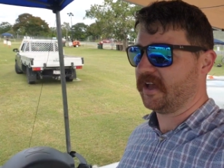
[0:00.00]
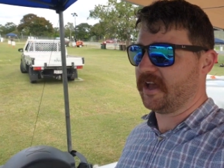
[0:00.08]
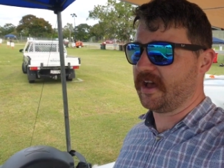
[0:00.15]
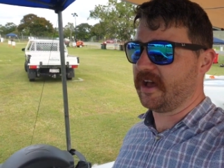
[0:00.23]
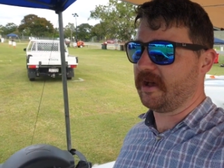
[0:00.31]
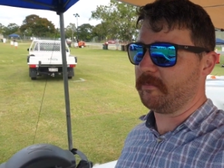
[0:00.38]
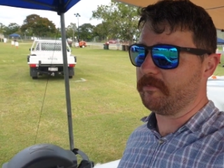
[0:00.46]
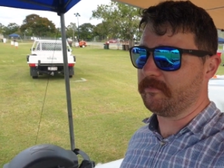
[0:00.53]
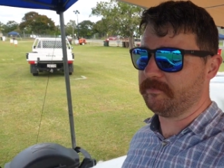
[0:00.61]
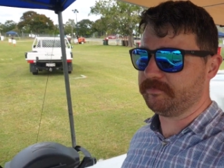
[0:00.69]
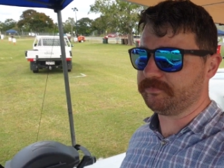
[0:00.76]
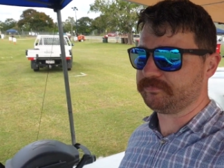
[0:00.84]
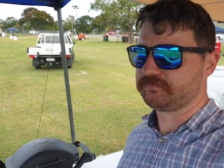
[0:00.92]
Um,
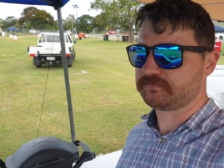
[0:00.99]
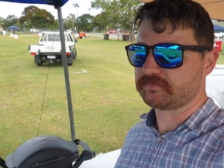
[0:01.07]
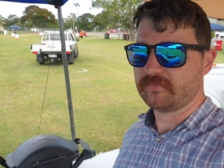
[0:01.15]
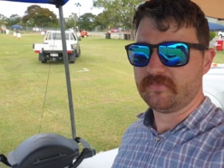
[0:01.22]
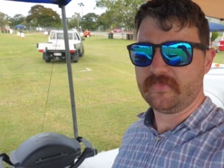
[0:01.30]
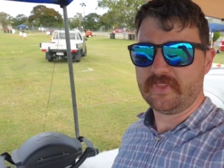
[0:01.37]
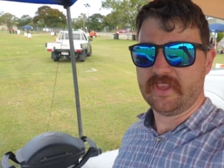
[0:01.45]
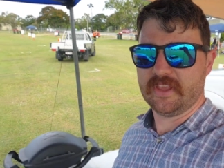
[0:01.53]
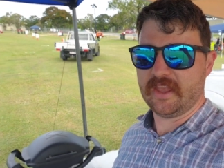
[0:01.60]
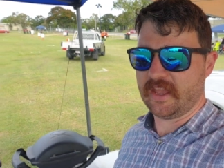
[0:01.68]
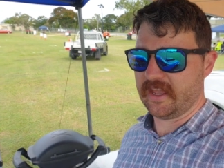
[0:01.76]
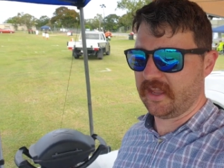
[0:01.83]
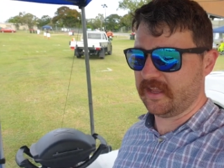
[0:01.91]

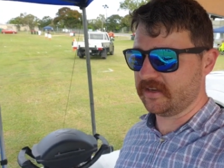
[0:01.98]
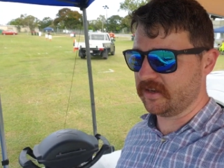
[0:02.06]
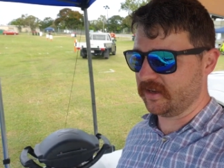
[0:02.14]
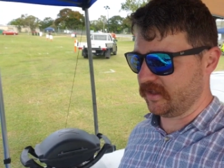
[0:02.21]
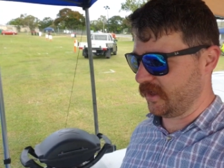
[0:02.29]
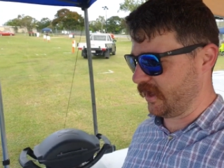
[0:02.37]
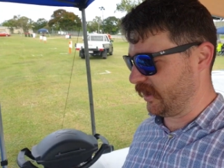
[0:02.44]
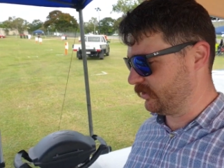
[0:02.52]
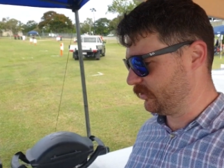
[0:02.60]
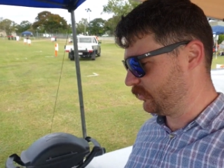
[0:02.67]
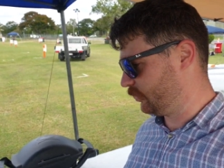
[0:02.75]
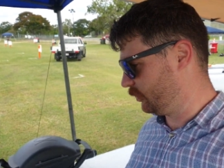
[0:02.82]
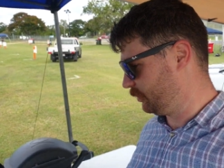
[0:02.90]
and yeah,
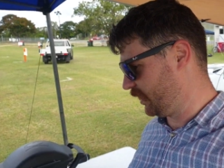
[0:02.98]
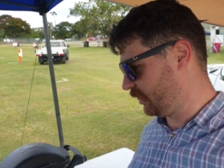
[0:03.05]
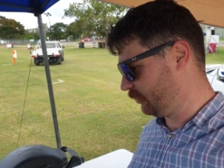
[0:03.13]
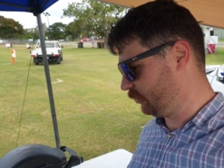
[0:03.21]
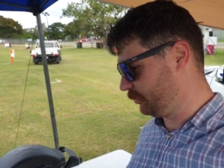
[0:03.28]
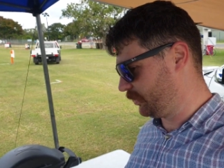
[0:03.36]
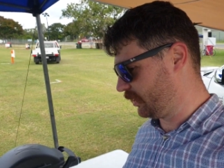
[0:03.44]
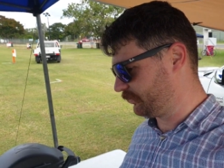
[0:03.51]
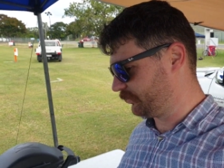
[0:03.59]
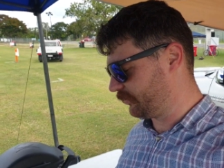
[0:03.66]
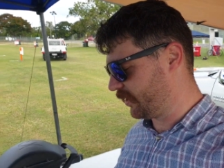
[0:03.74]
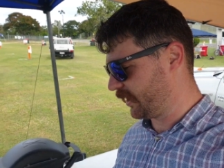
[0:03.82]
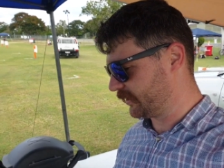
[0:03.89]
we'll be we'll be off
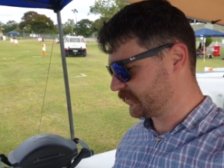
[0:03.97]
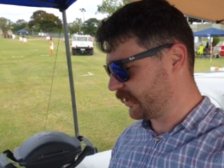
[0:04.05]
and running.